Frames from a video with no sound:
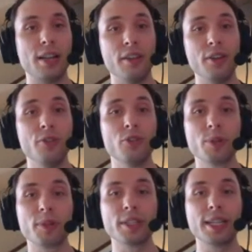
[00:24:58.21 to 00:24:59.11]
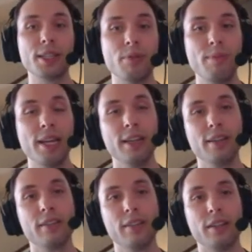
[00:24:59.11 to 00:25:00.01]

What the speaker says: on the new Drupal sites we make.